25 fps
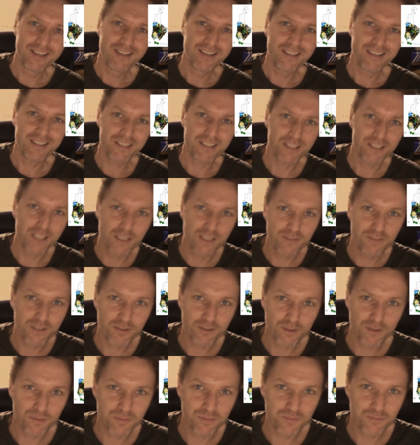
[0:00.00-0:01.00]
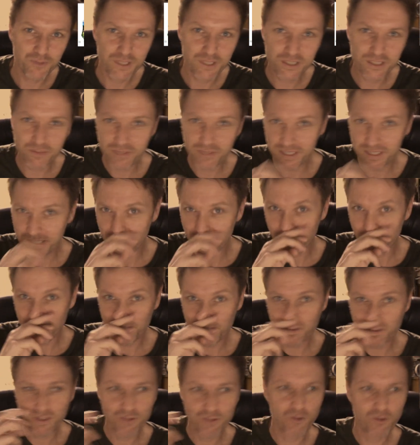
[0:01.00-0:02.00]
in a living room with some guitars
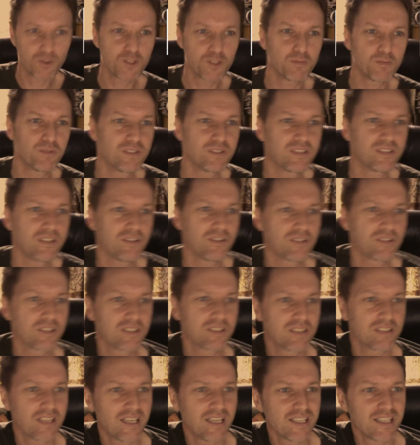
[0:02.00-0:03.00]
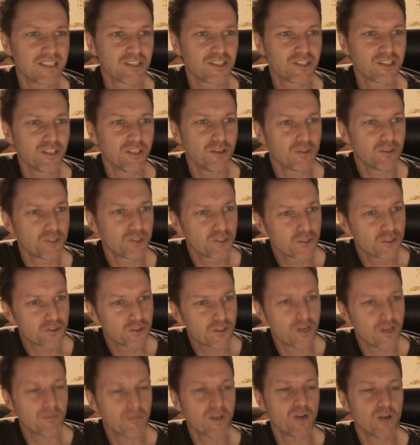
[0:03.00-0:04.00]
with Crosby, Stills and Nash, you know,
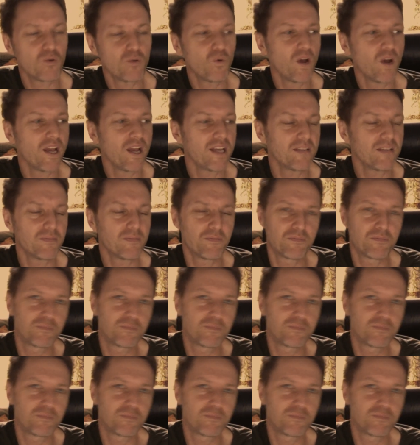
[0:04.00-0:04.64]
strumming away,